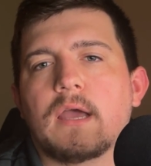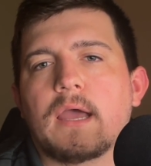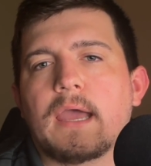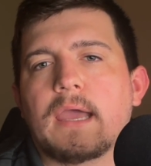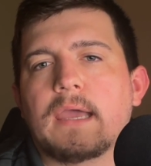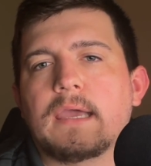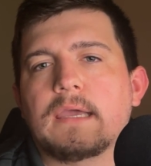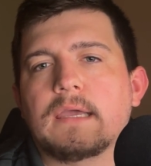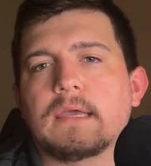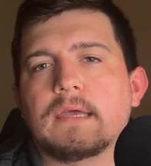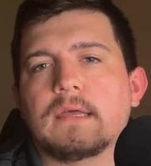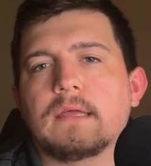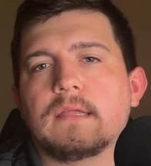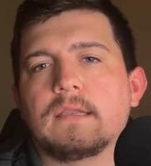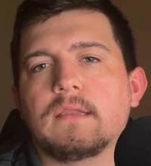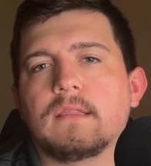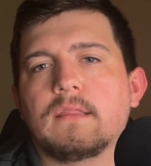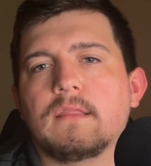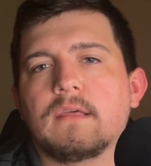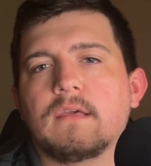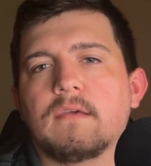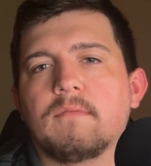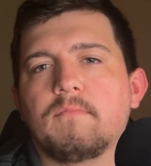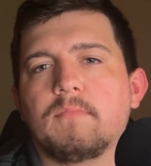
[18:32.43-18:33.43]

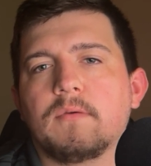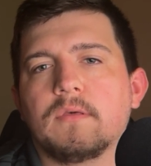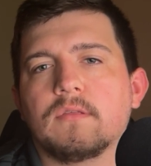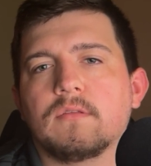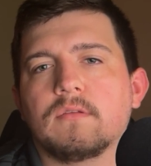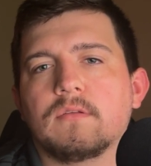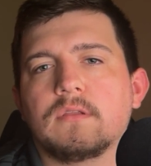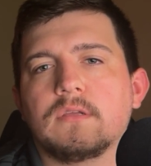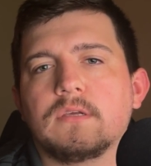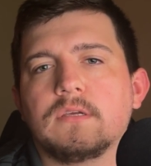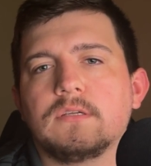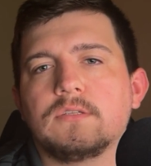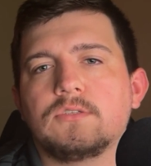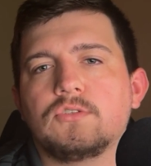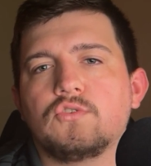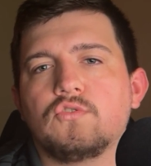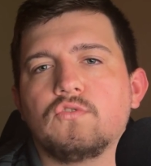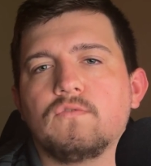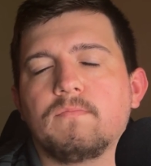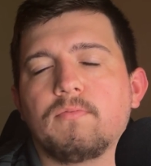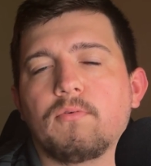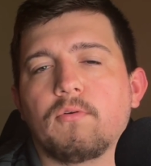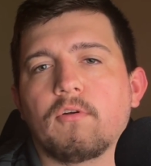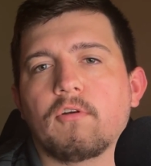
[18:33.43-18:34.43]
and the ability
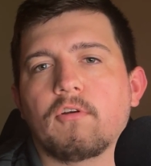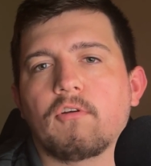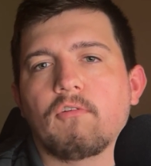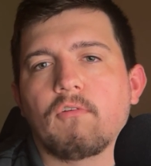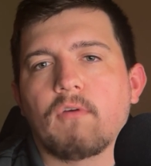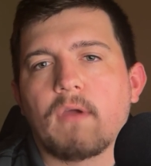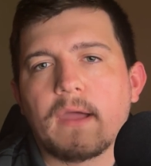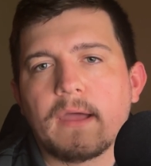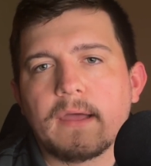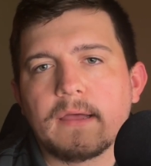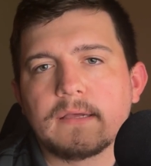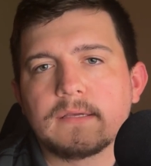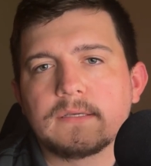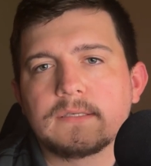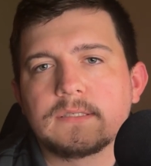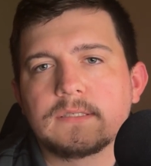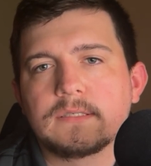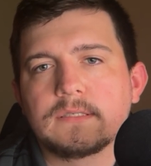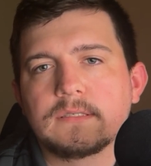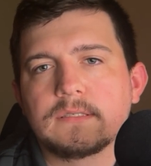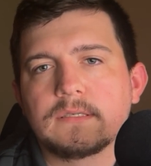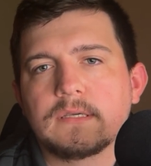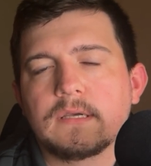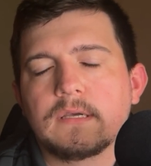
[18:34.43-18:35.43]
to
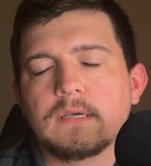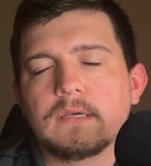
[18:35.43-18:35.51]
progress